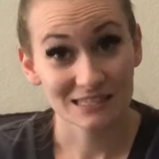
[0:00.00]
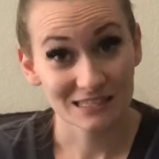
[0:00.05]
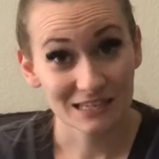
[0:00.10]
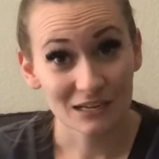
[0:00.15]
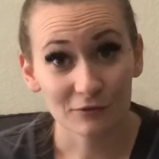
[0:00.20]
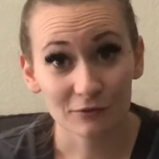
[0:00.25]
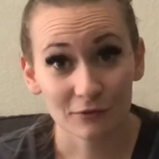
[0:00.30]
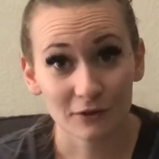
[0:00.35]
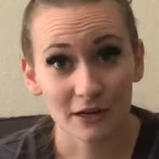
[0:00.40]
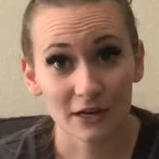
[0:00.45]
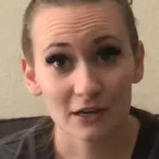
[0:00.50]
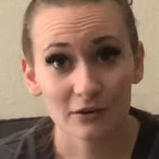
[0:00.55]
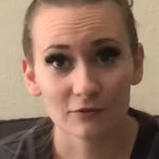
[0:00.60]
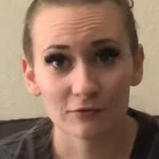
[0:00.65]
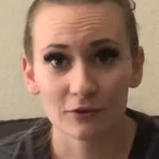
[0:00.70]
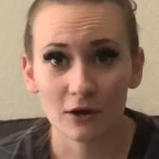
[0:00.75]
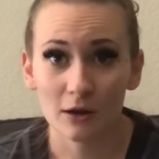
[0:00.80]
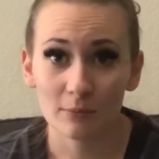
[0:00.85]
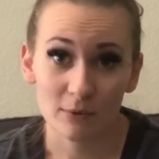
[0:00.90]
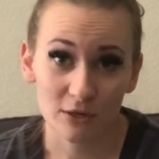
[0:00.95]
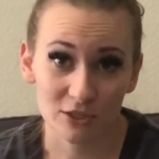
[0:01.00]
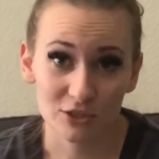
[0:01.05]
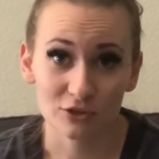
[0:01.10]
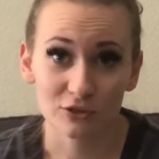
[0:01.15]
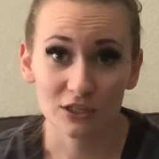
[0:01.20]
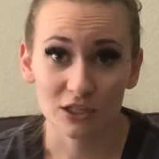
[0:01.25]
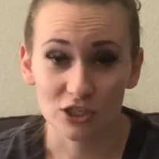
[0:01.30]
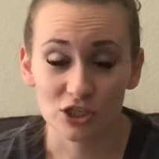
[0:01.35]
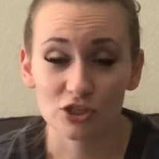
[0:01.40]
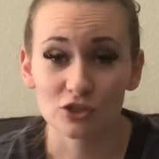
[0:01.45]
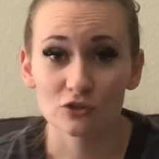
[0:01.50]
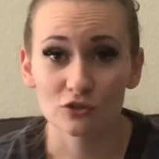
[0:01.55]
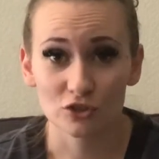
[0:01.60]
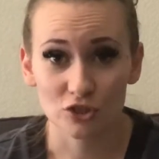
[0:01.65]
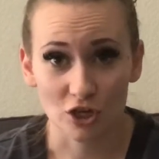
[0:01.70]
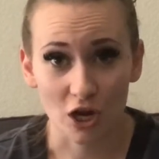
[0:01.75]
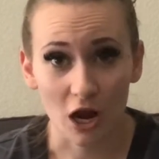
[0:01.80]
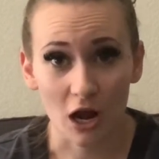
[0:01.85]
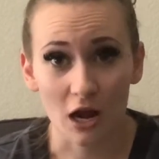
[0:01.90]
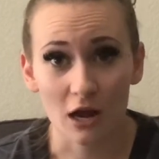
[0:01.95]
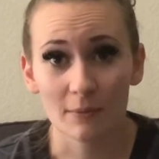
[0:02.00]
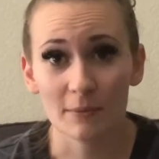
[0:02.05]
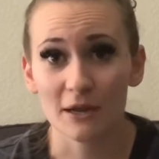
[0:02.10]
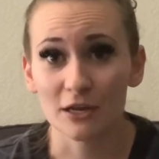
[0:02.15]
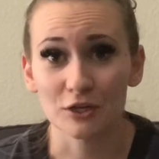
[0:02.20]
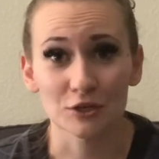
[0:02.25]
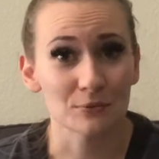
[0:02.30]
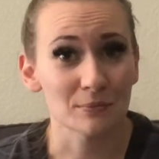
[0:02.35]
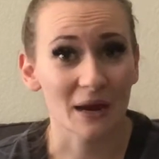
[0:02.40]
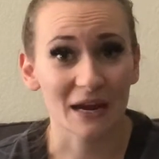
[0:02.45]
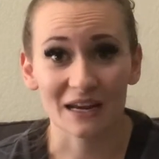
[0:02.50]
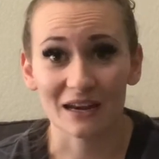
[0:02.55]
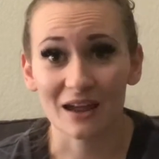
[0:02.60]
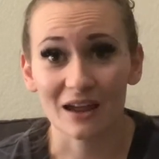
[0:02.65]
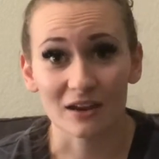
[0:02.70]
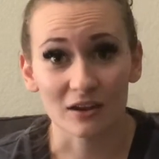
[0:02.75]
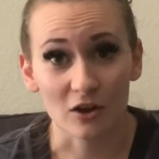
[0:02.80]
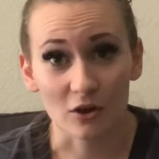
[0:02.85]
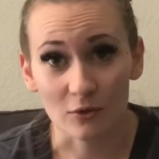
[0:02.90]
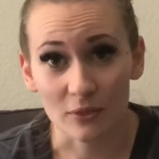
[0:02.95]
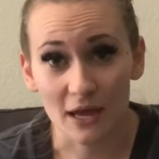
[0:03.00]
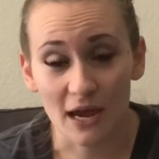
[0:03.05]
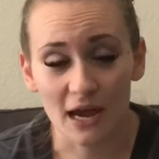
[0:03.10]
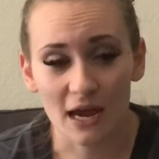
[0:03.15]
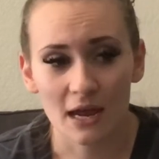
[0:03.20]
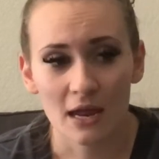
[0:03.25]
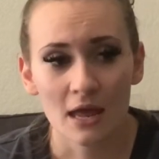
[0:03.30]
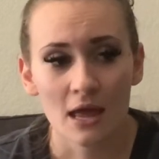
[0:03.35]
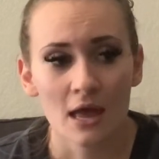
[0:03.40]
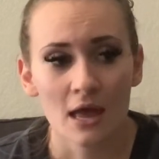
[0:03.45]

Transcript: different from a traditional job, and you might not know that.